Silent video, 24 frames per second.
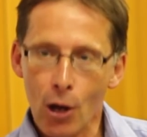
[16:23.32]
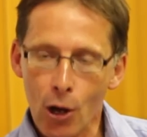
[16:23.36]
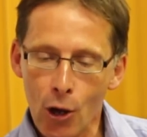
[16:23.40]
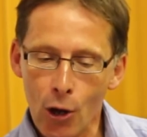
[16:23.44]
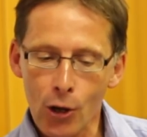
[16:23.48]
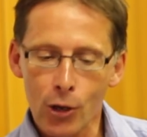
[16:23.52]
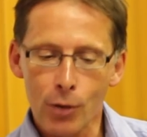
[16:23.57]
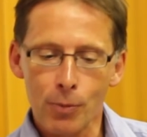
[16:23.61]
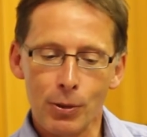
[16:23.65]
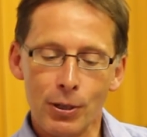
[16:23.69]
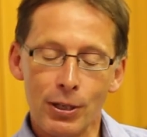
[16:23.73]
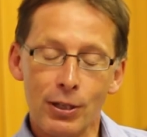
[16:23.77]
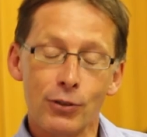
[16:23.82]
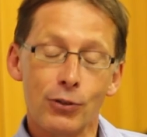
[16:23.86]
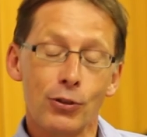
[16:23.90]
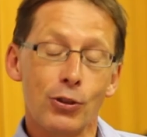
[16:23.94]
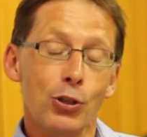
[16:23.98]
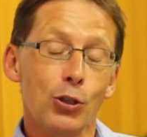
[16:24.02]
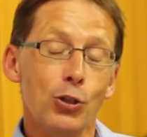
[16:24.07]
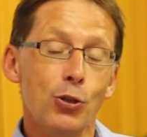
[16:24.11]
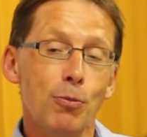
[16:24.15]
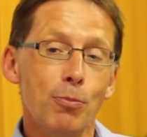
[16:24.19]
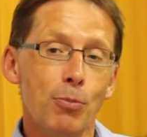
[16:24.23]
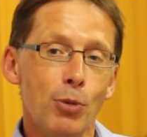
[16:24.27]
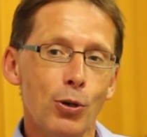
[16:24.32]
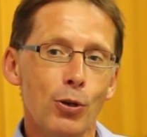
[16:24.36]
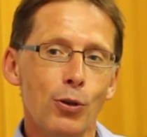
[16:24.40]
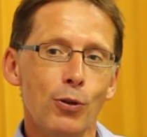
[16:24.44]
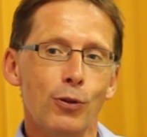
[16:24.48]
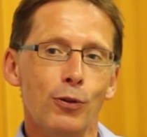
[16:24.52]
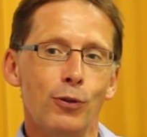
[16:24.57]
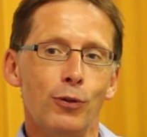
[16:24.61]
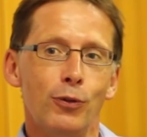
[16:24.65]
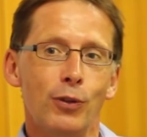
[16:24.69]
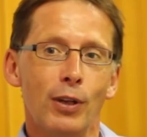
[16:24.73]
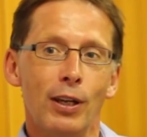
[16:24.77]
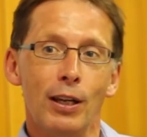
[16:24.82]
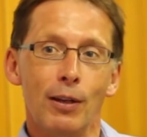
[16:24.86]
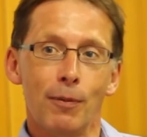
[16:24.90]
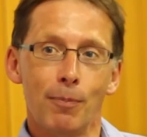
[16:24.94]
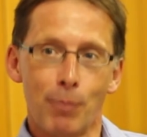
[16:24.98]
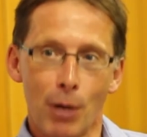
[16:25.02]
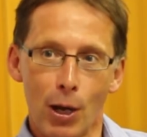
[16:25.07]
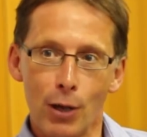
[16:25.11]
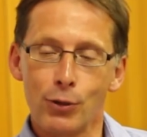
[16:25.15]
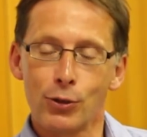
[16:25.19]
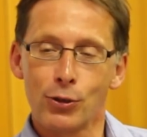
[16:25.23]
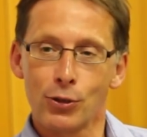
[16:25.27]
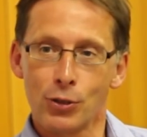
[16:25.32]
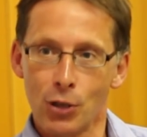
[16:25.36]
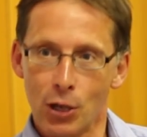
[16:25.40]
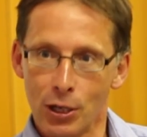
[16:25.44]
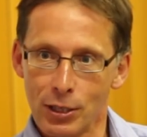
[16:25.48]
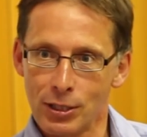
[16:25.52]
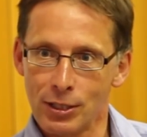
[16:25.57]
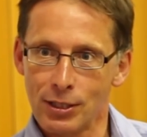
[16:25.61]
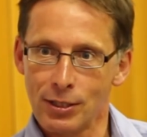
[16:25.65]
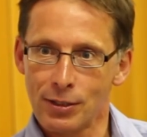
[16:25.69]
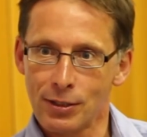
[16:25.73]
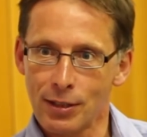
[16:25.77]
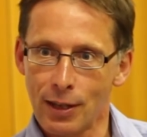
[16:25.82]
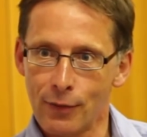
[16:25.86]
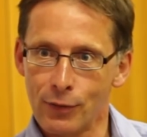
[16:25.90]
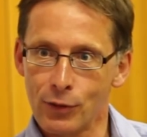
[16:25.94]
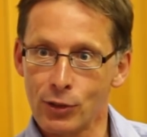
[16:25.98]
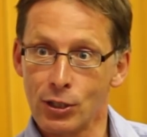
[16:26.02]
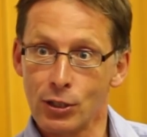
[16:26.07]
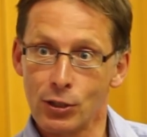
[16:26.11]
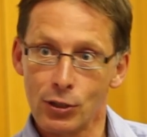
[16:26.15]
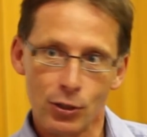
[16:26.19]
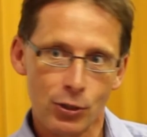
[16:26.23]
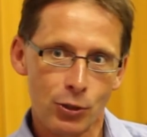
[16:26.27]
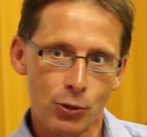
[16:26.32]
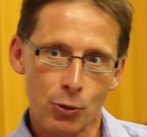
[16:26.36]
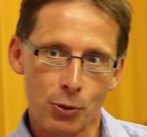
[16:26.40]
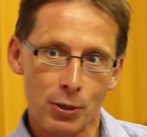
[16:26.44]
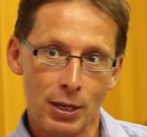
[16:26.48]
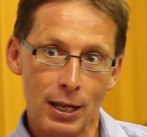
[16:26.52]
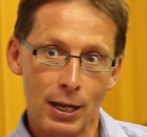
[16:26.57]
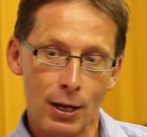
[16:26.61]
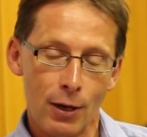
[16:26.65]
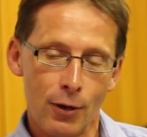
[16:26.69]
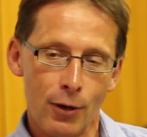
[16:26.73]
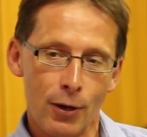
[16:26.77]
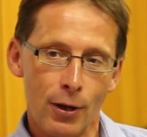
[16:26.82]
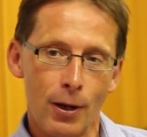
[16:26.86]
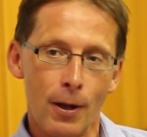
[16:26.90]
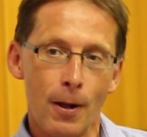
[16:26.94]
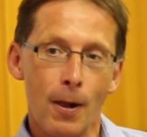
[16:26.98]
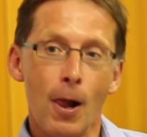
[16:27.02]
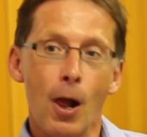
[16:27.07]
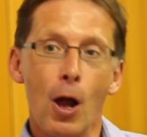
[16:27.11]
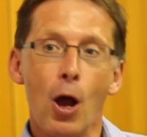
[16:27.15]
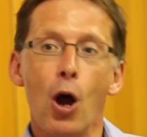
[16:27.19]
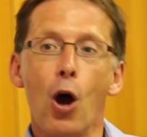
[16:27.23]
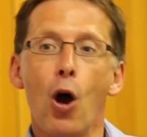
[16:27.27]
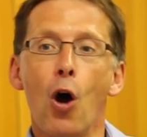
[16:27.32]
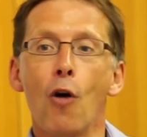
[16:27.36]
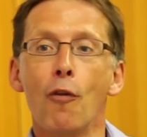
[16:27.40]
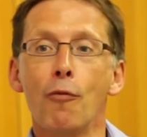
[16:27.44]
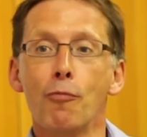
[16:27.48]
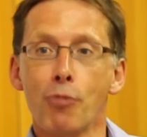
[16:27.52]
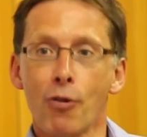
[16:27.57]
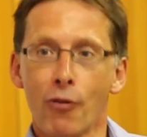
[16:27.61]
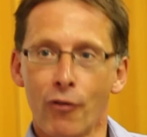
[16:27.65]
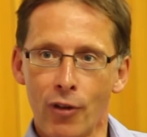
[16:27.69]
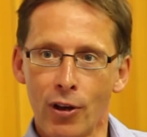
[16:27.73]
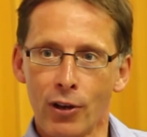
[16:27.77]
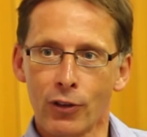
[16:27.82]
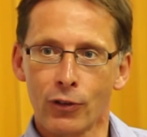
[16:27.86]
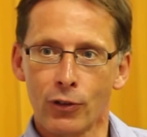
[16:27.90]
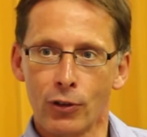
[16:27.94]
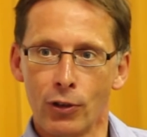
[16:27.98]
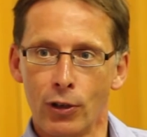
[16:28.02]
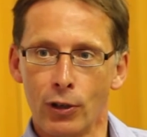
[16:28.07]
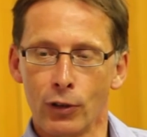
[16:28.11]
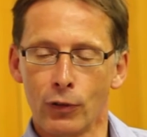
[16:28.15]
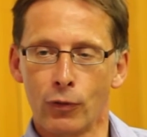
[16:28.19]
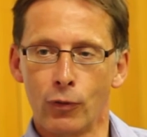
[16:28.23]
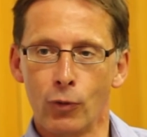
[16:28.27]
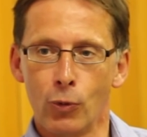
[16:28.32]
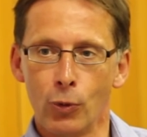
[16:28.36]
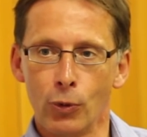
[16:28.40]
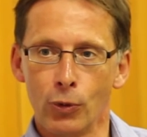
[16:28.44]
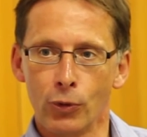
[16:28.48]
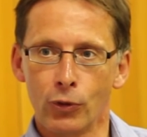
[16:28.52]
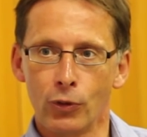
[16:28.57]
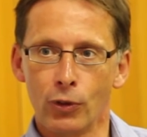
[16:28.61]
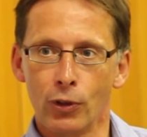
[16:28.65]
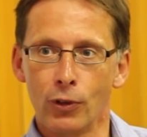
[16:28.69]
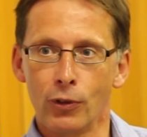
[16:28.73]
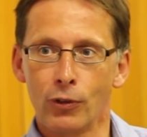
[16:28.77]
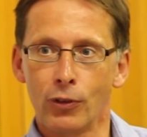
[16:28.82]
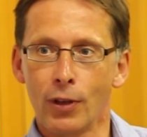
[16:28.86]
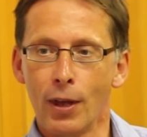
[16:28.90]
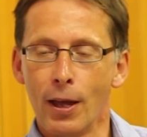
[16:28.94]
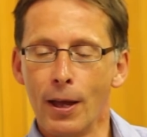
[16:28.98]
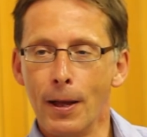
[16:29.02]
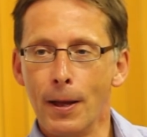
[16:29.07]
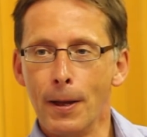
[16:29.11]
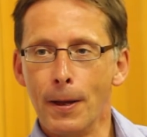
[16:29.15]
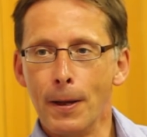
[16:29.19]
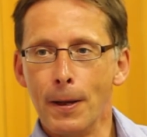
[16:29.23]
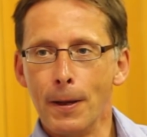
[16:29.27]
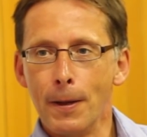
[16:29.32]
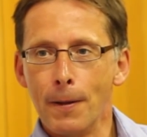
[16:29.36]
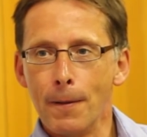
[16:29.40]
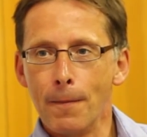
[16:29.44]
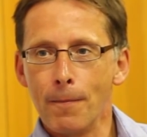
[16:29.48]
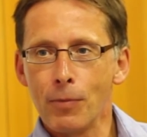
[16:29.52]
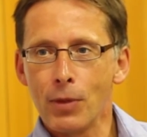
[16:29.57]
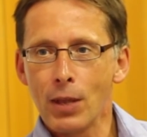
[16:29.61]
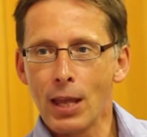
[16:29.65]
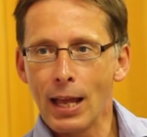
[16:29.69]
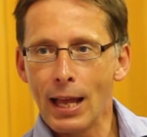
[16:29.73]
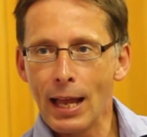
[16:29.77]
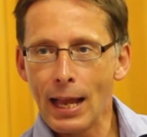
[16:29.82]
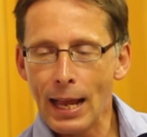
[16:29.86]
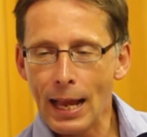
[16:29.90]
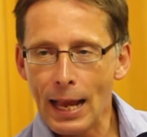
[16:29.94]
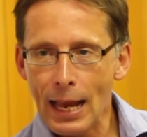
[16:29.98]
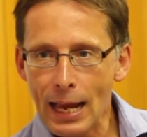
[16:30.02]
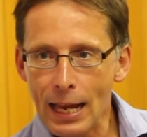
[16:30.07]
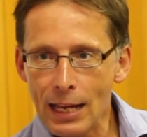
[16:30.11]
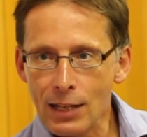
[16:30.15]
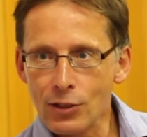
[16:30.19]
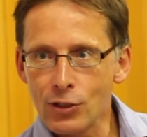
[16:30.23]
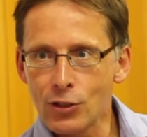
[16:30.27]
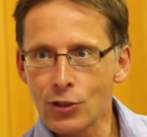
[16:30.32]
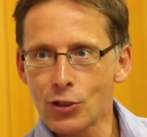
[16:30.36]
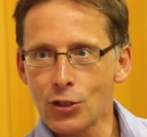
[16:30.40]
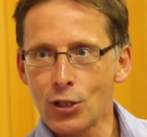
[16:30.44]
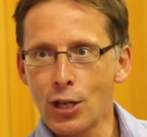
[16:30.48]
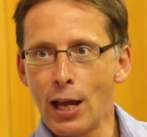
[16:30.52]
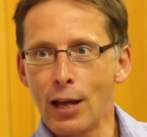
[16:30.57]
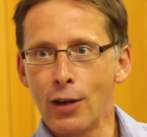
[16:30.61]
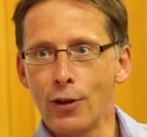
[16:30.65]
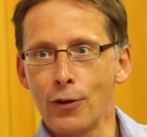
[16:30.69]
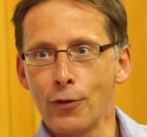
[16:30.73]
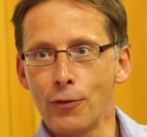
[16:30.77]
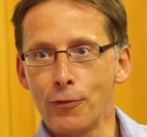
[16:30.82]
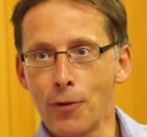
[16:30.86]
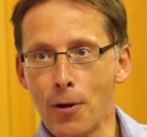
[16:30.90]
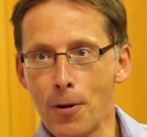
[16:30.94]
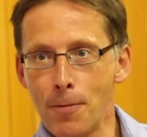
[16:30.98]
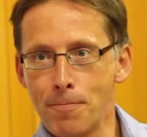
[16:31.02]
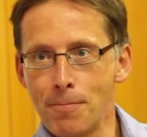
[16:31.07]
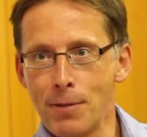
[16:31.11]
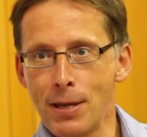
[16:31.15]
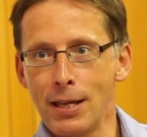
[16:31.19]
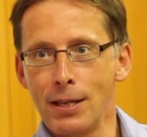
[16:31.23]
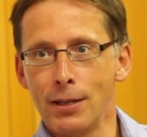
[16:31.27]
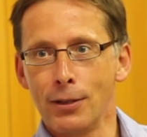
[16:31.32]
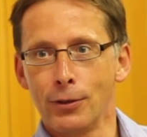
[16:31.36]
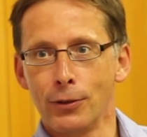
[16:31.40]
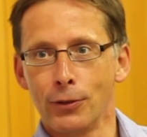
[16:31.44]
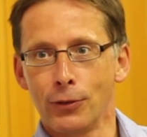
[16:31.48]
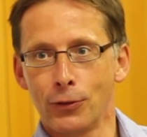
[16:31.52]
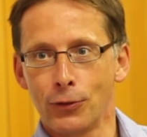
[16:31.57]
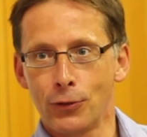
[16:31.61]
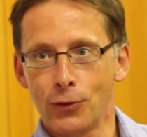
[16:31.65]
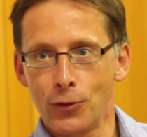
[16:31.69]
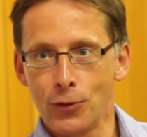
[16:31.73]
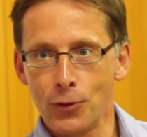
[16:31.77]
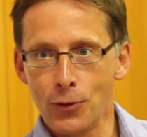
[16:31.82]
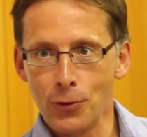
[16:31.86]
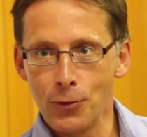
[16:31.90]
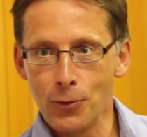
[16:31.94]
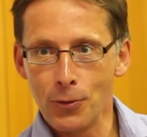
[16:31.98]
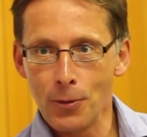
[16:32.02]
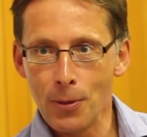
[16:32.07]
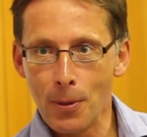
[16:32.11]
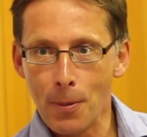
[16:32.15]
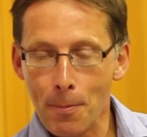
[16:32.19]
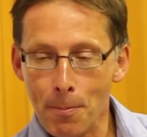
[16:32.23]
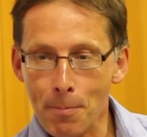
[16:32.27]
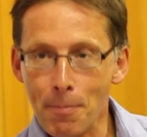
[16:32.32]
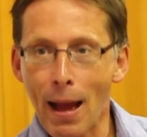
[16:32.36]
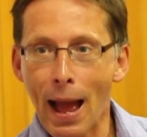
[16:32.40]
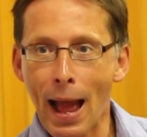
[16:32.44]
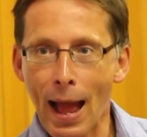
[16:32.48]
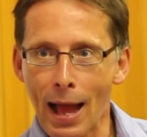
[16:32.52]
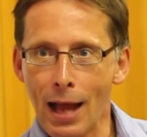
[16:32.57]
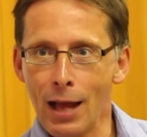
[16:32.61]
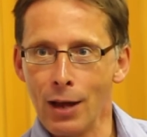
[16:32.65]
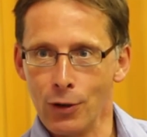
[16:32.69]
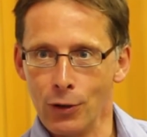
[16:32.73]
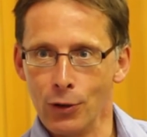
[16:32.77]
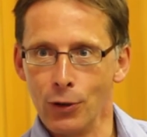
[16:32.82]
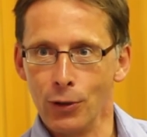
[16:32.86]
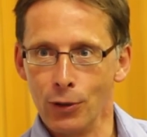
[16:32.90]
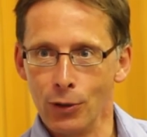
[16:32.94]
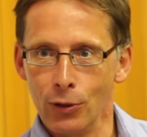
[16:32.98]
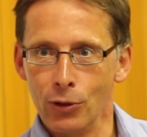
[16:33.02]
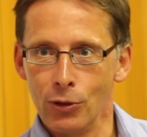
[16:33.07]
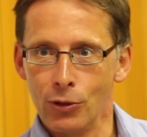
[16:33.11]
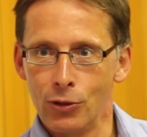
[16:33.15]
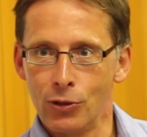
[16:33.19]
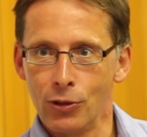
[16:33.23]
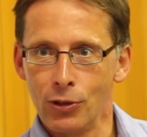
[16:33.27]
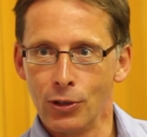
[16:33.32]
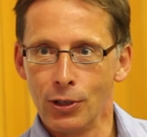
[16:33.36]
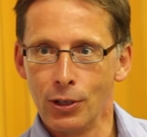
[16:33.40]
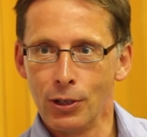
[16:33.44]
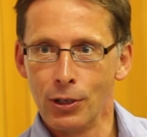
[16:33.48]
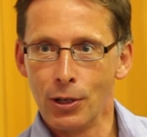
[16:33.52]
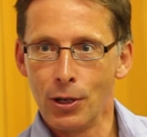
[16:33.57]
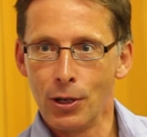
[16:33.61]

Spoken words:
My argument is that you move post-1970s into an era of professionalised forces. Instead of appeals to manhood,